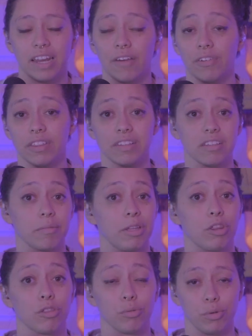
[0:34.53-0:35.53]
that everything's
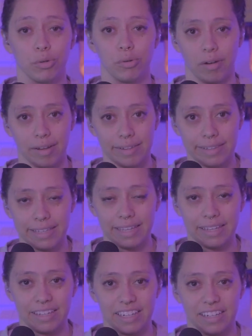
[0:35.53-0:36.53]
coming through
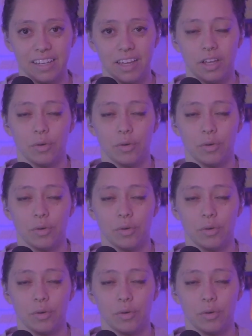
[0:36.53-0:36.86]
clean